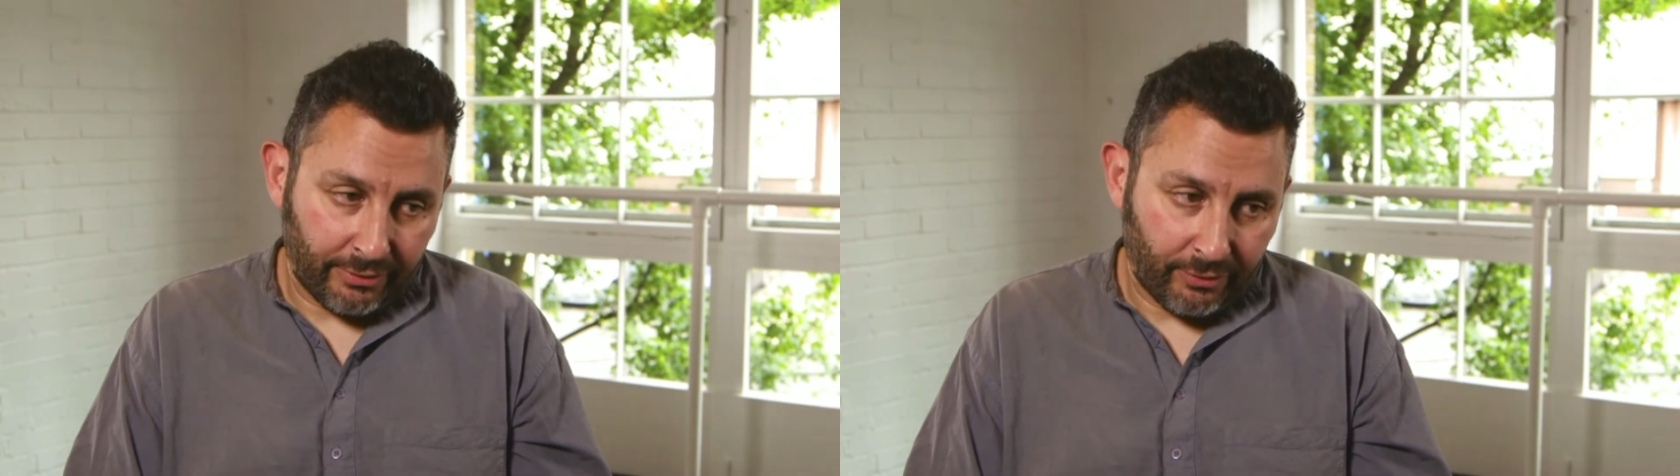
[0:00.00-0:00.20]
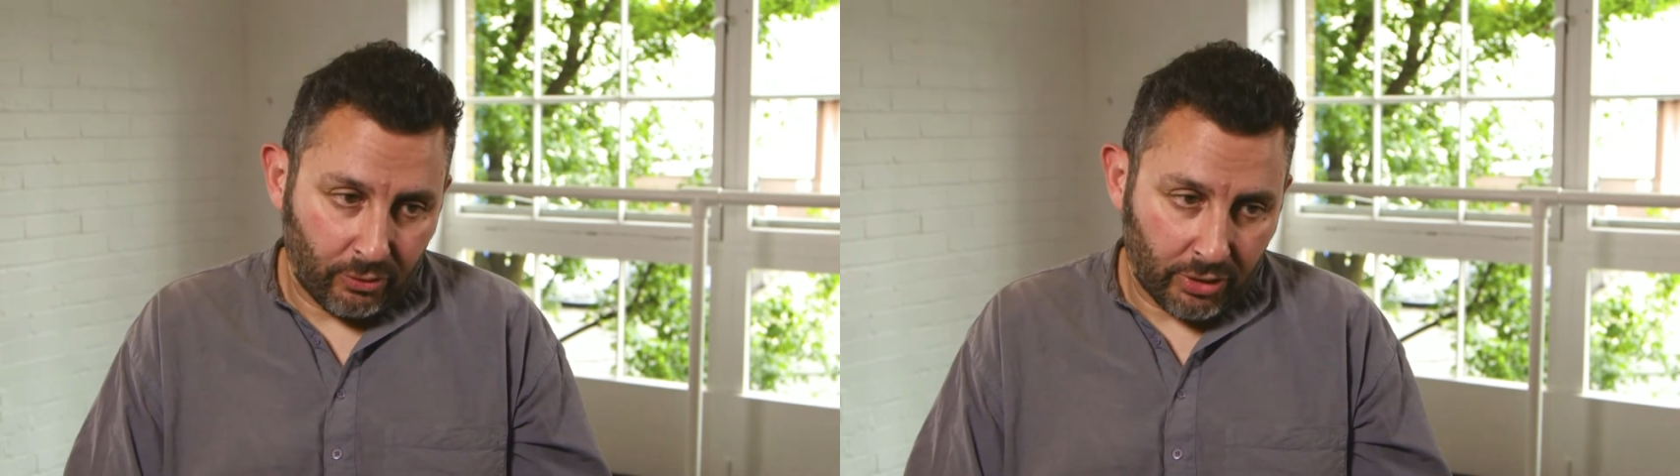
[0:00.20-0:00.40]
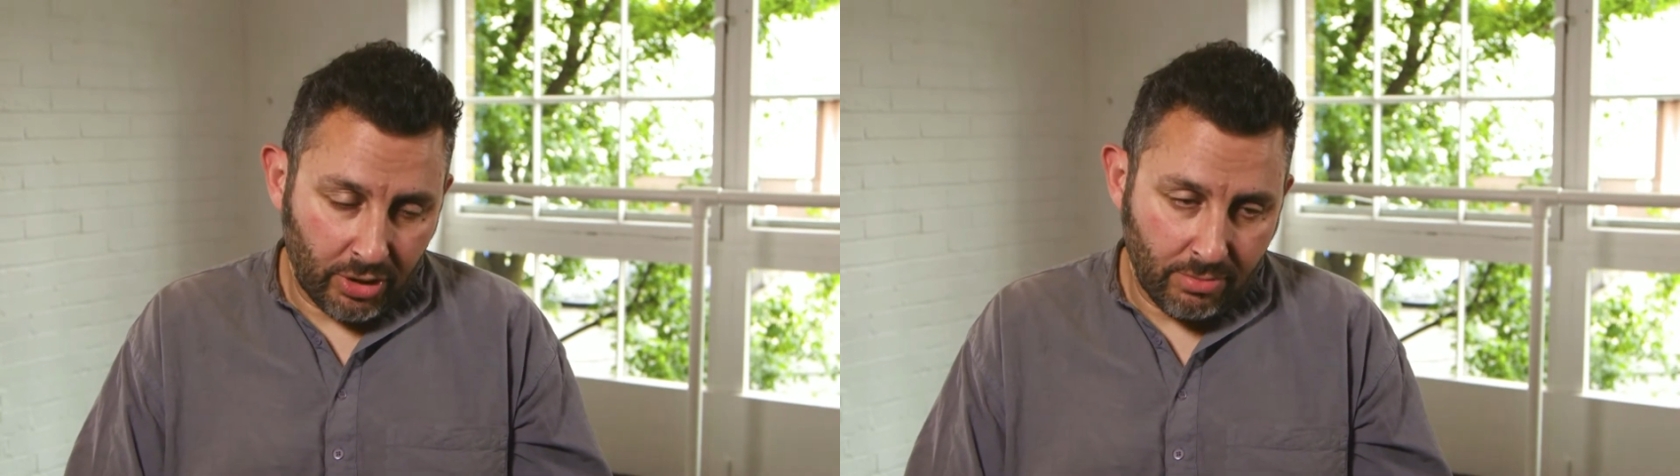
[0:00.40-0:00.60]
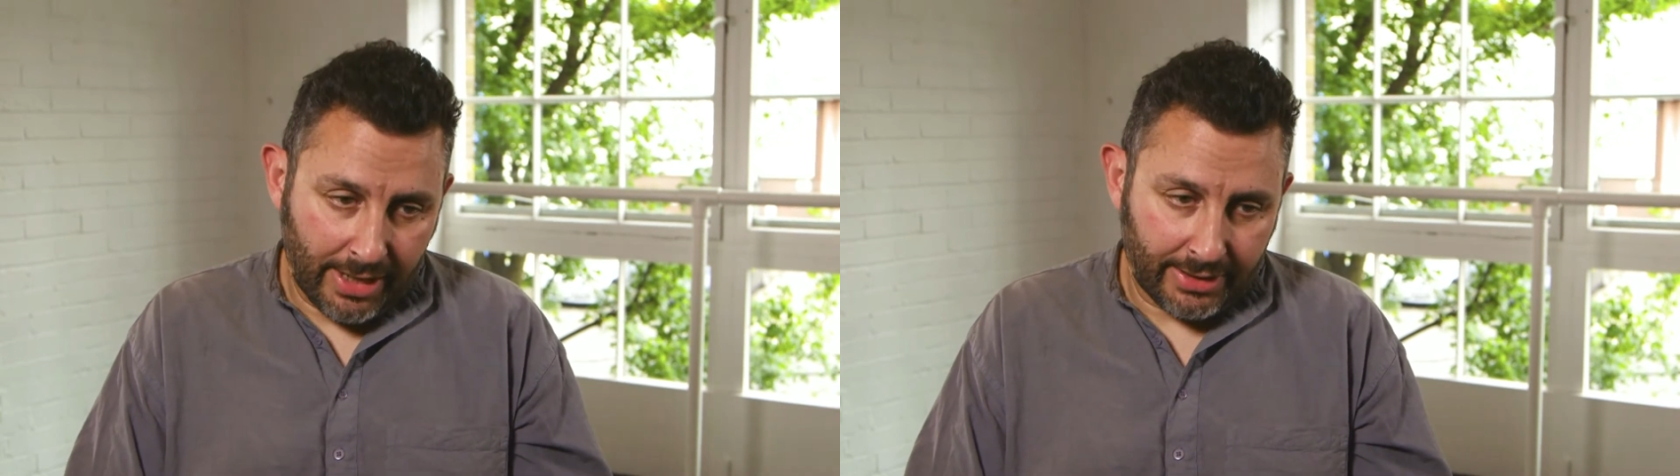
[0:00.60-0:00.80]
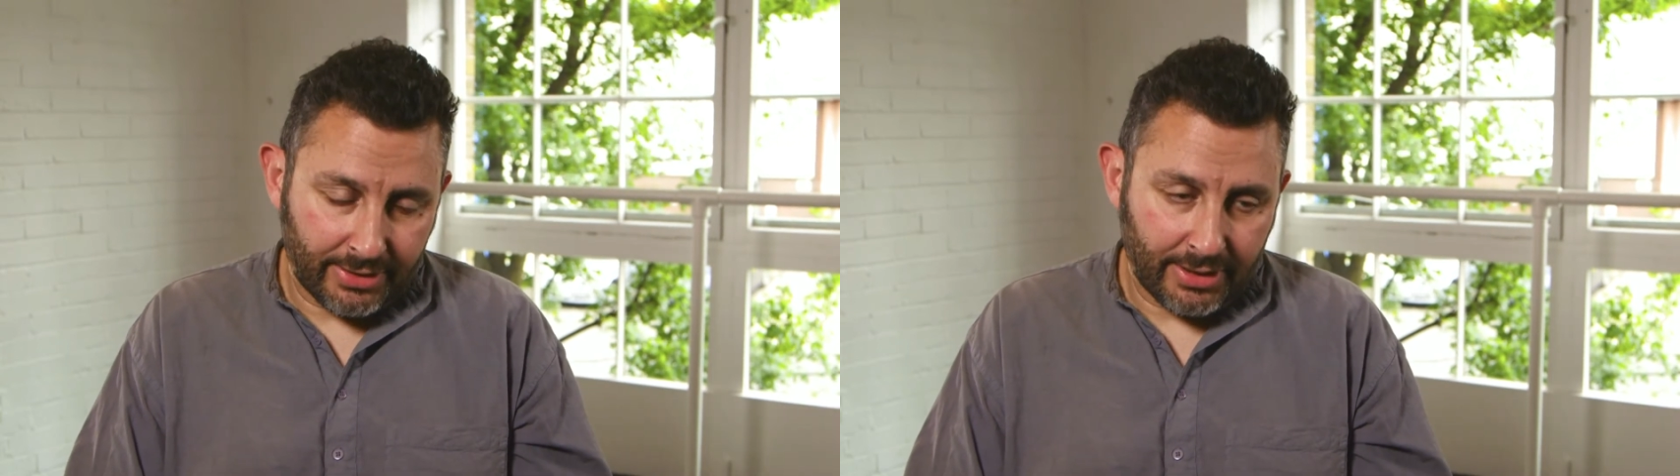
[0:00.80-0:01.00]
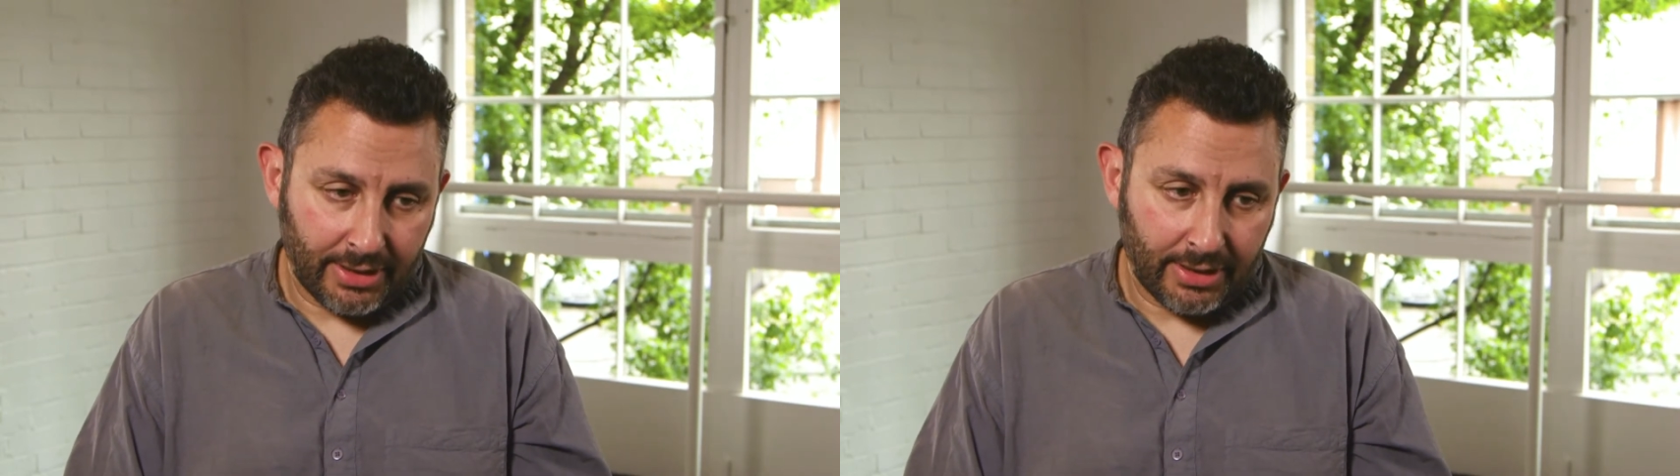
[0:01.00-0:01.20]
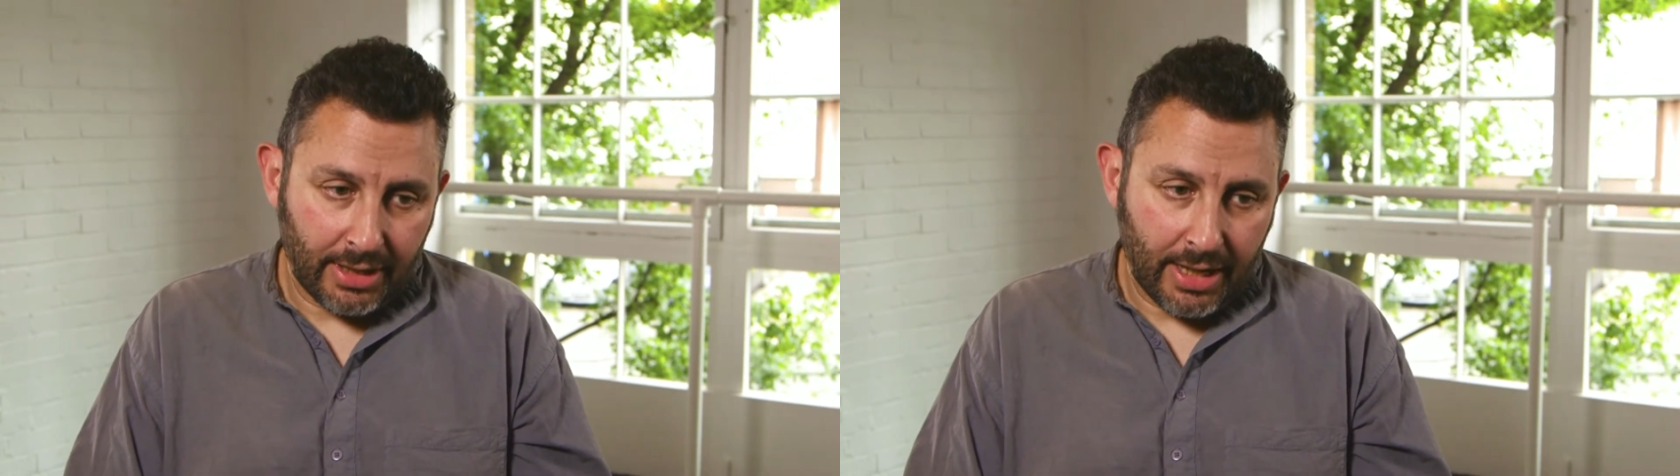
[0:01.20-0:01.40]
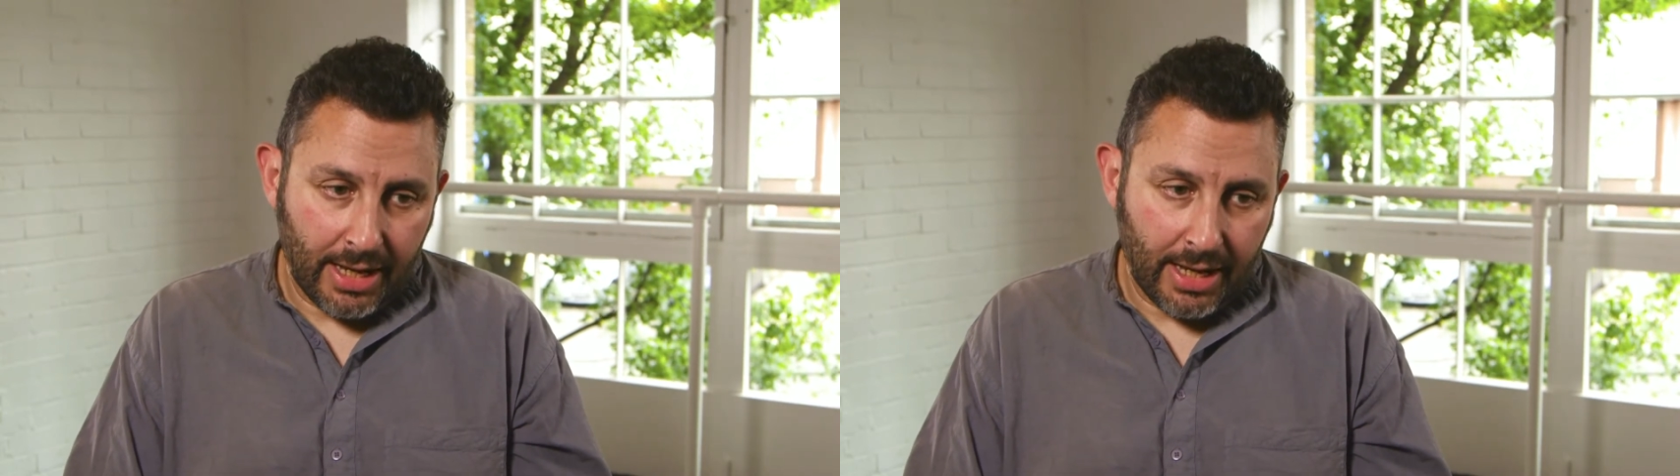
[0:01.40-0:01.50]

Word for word: for Q Magazine